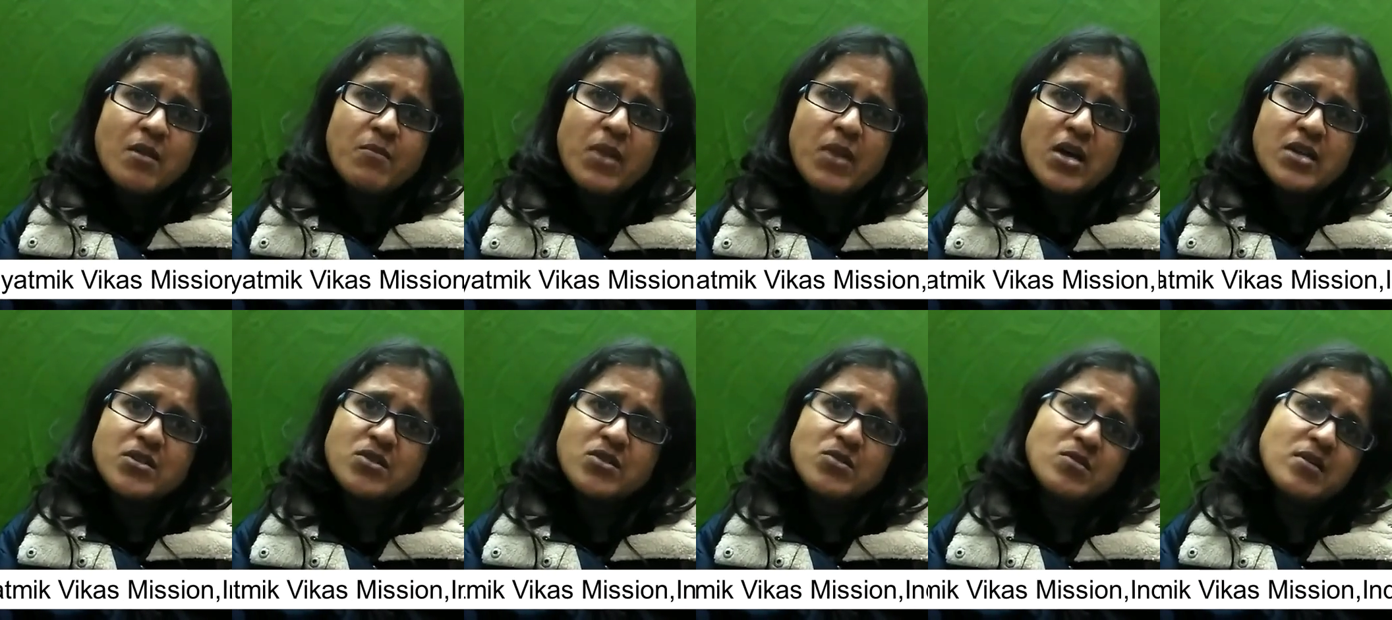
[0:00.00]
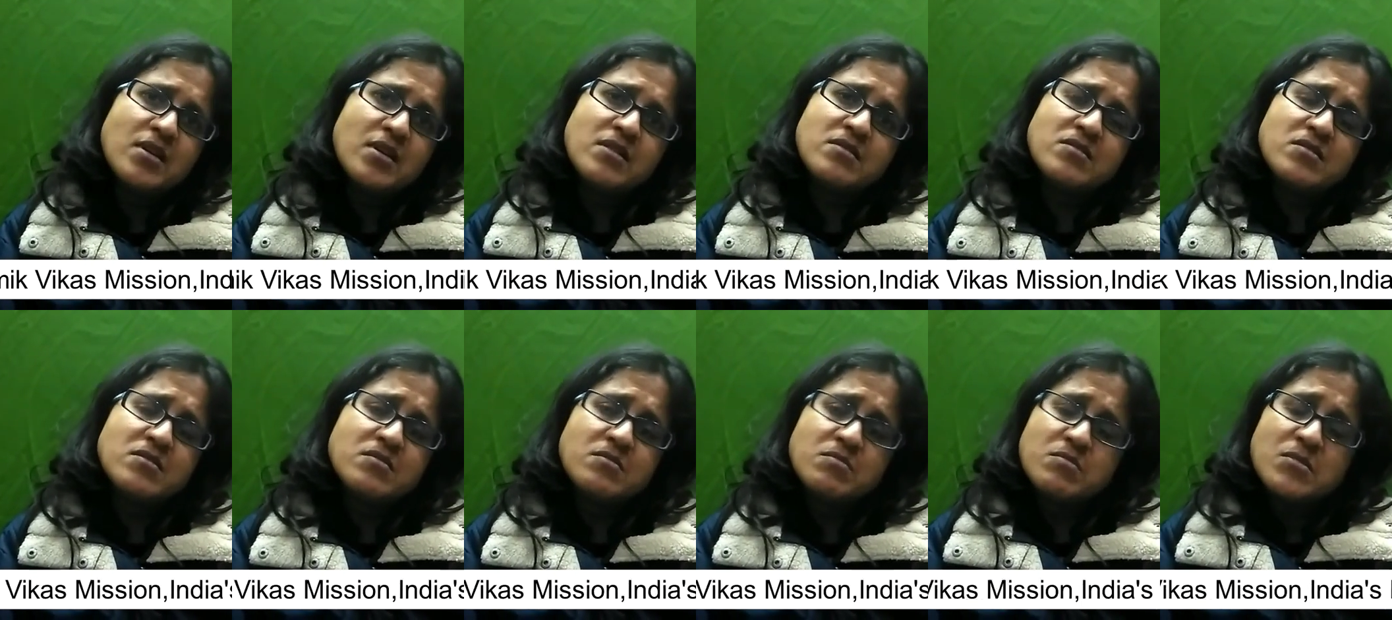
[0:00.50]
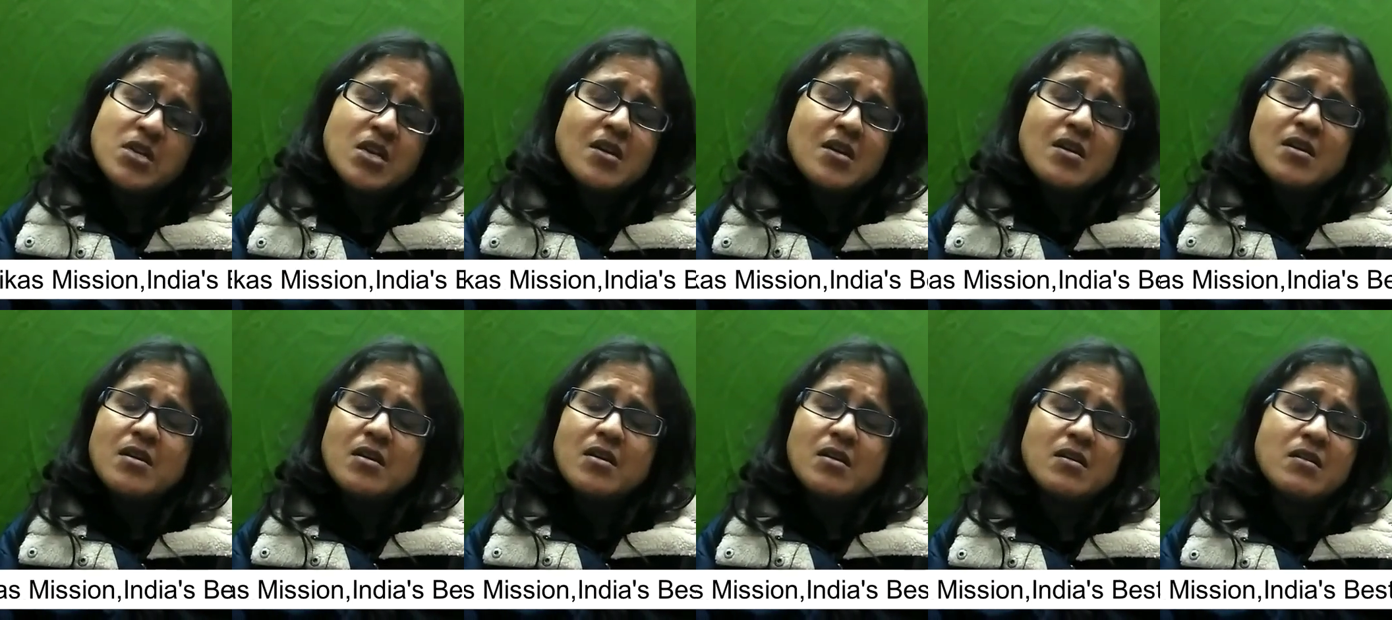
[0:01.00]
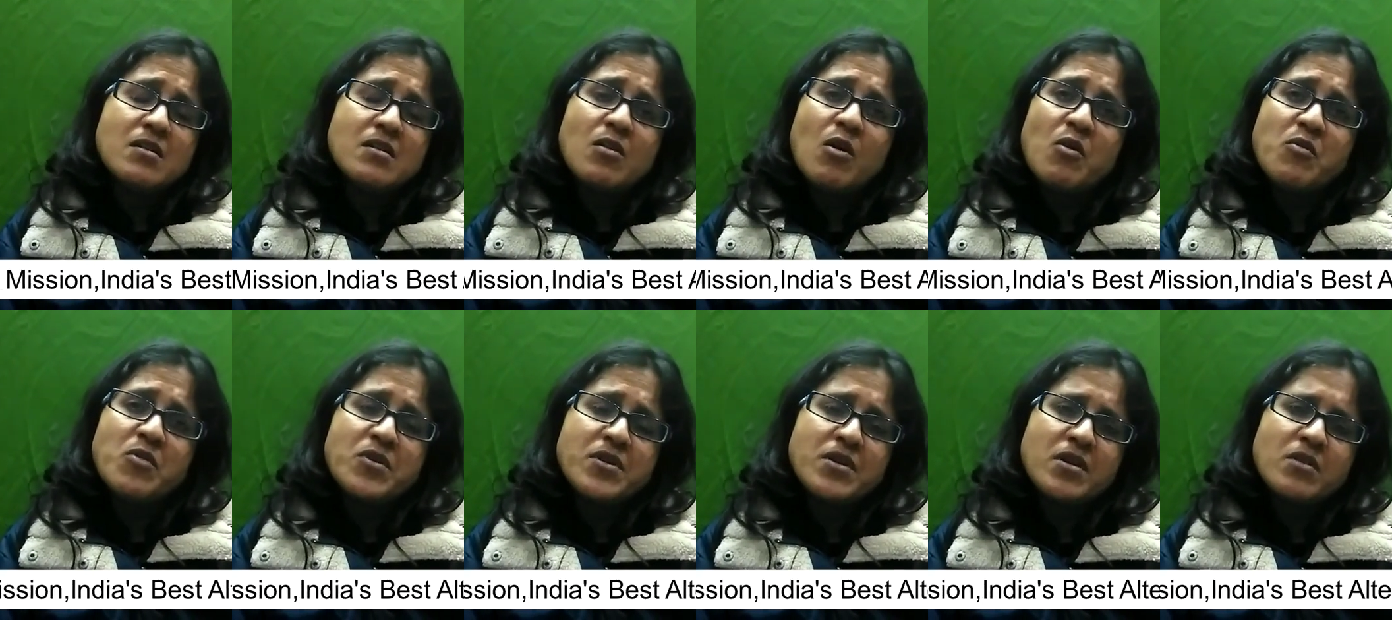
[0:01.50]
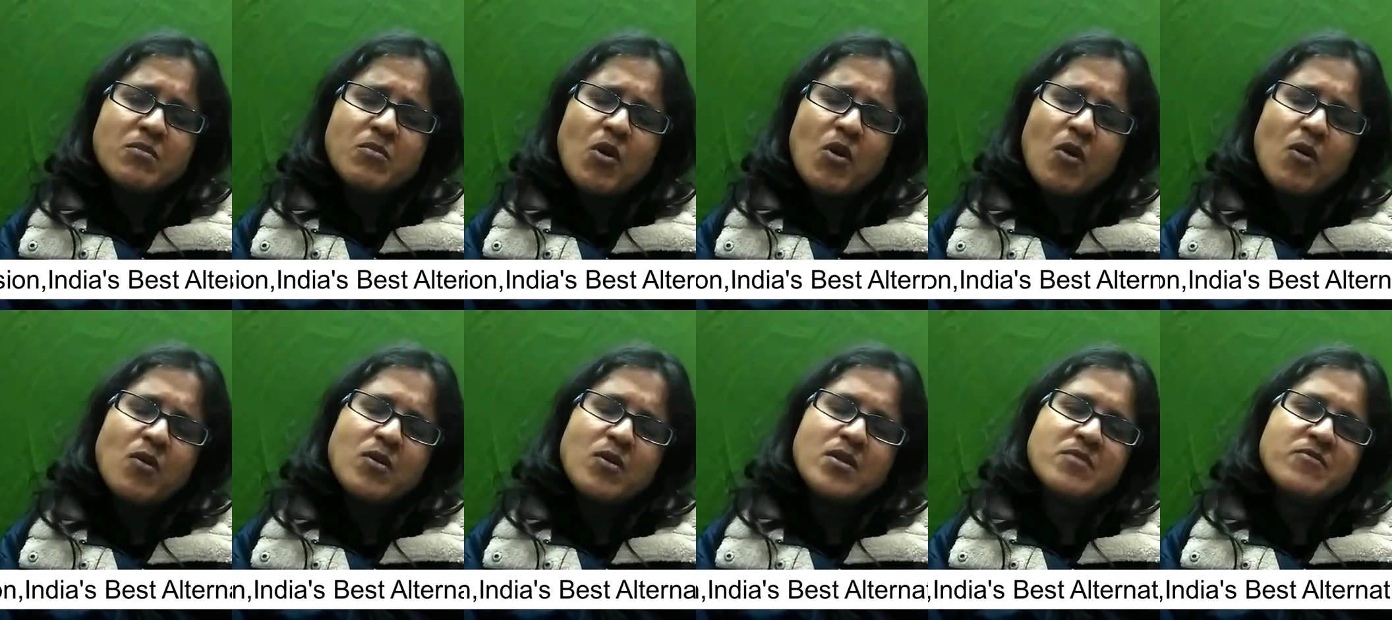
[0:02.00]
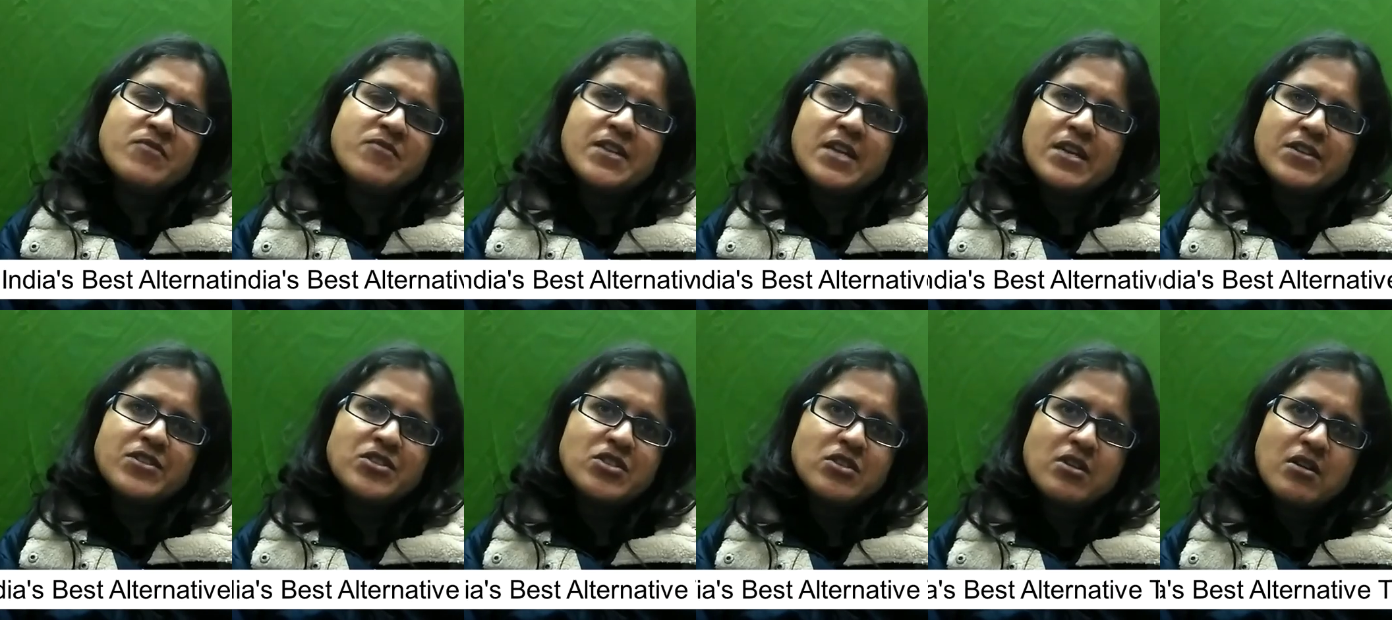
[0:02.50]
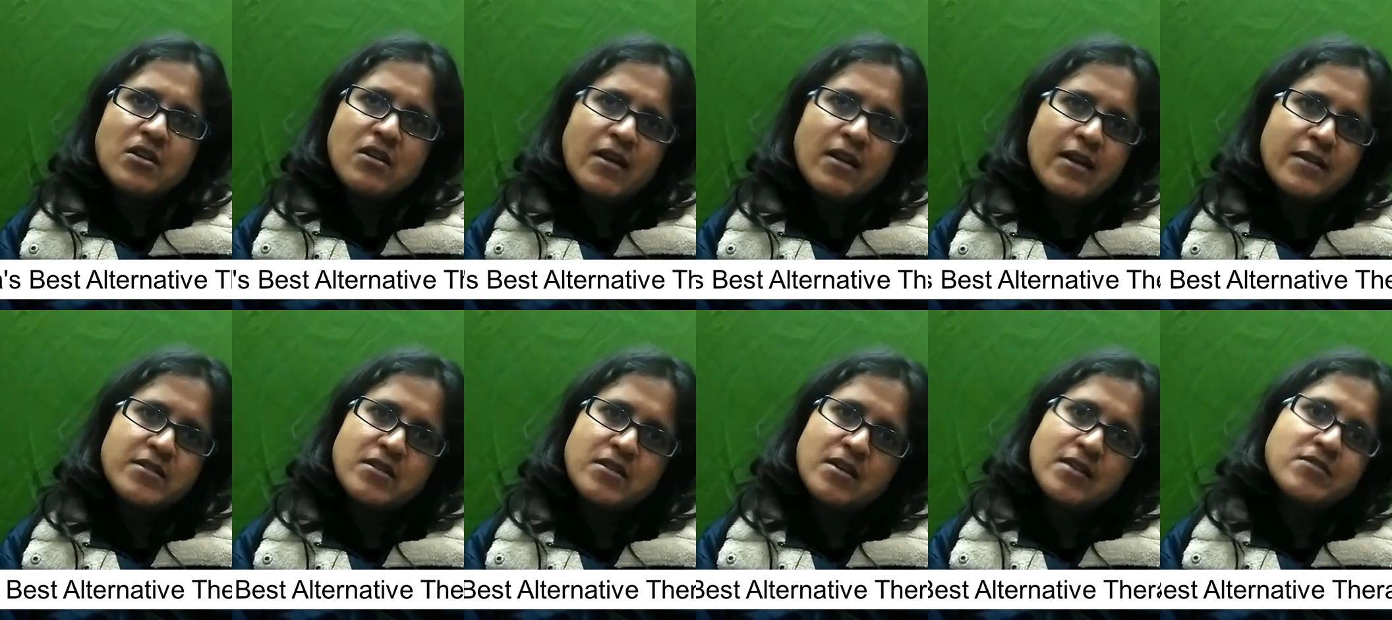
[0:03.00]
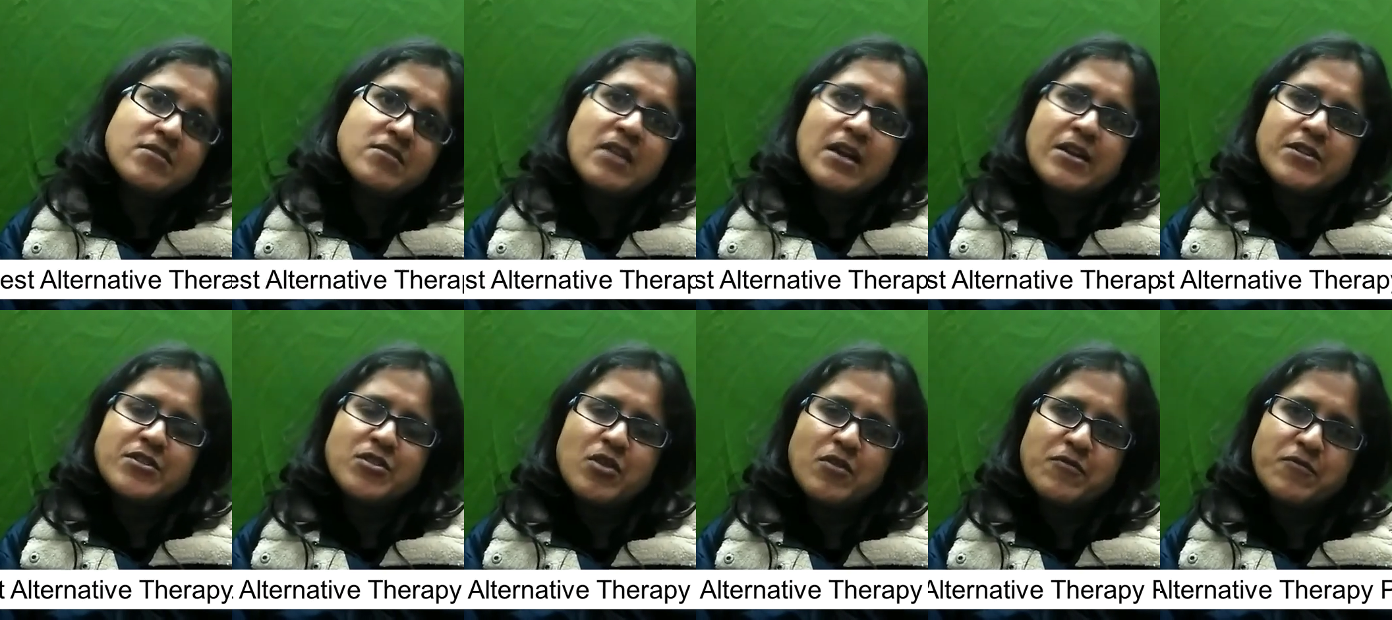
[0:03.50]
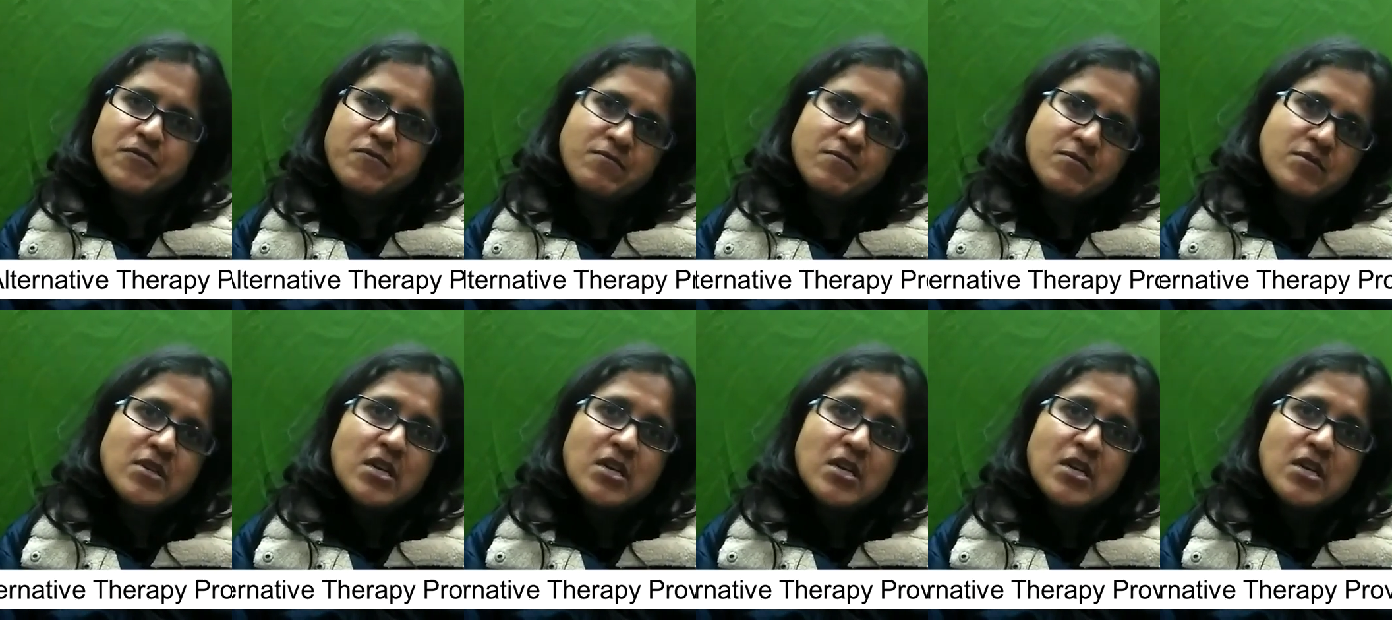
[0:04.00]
but you can overcome all the financial and other kinds of